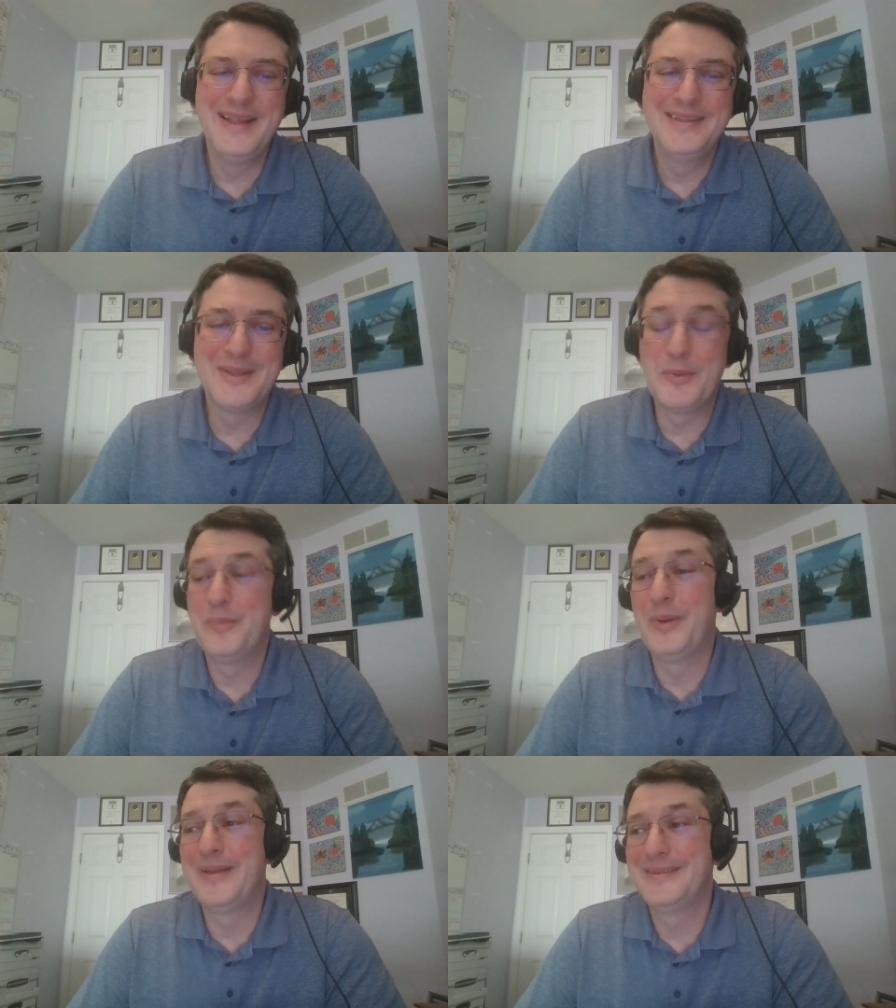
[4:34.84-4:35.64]
so,
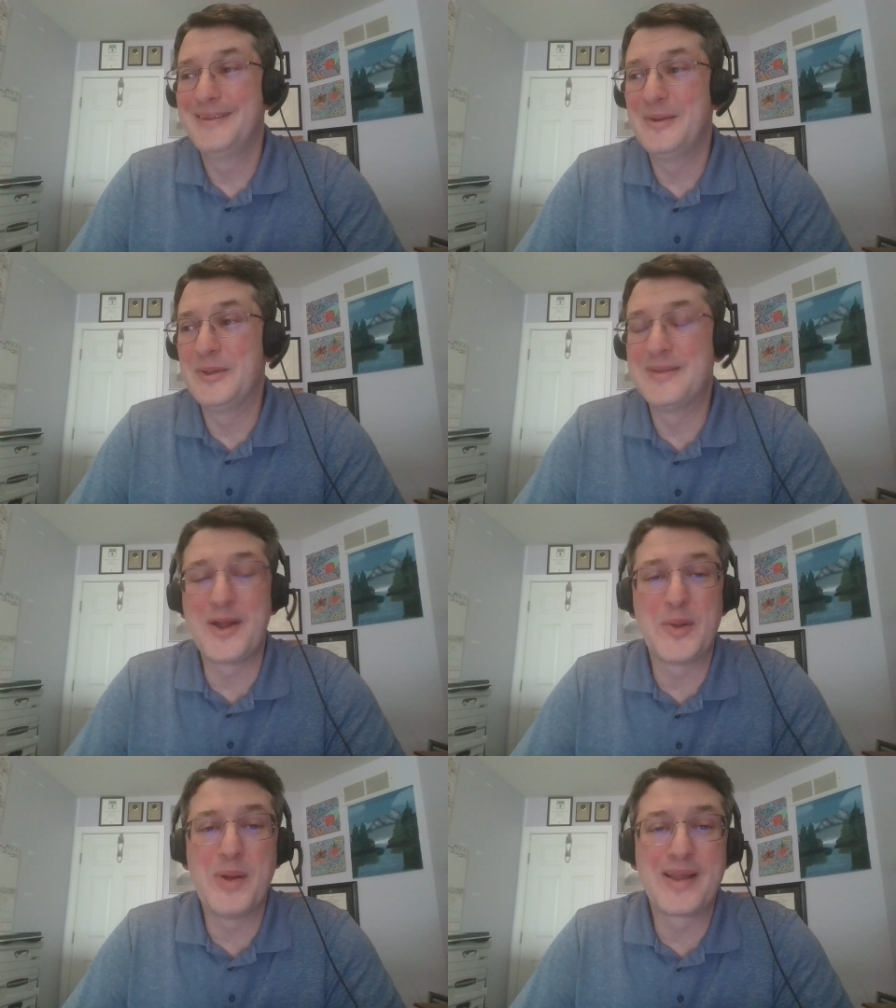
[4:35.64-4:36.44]
but you know, you
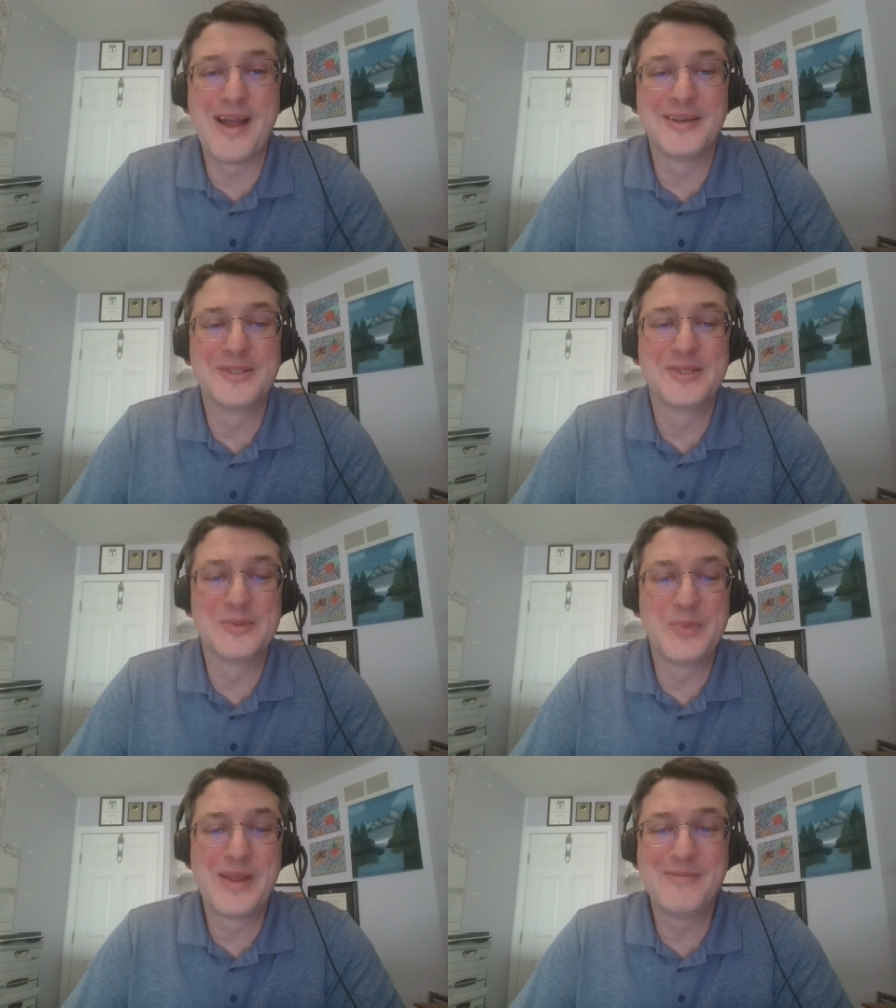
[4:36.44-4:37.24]
talk about cognition
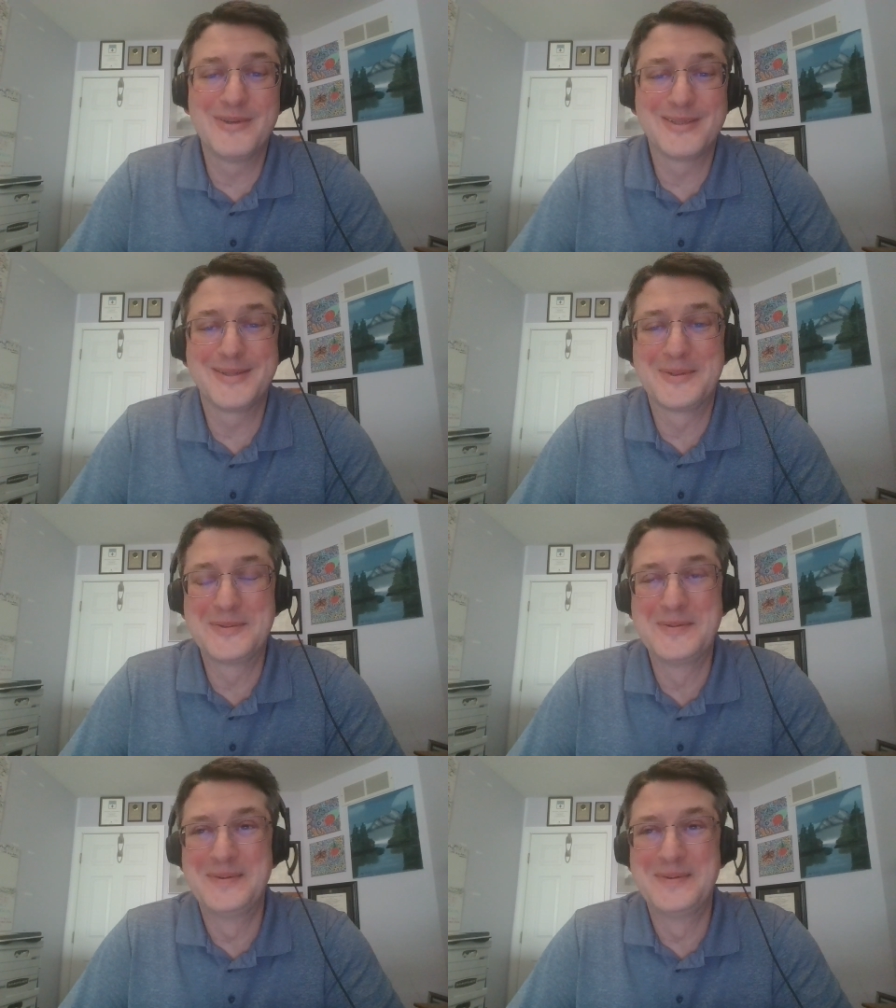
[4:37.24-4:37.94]
and behaviors here.